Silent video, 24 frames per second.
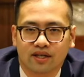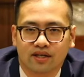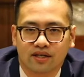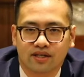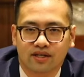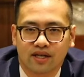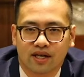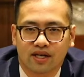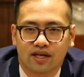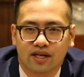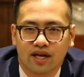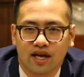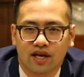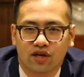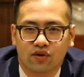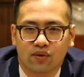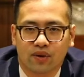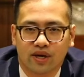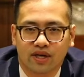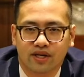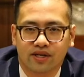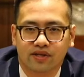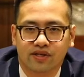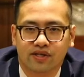at least at the
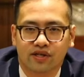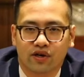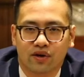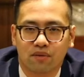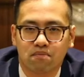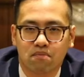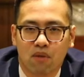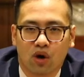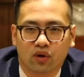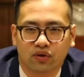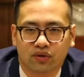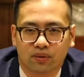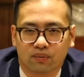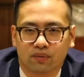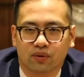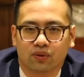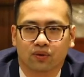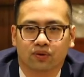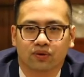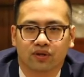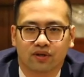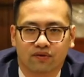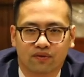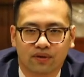AUA this year, in
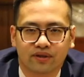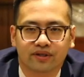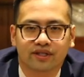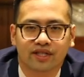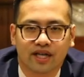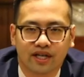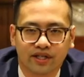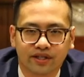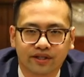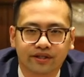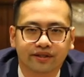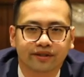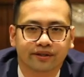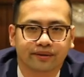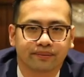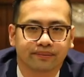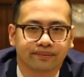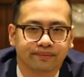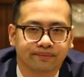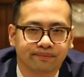multiple different sessions.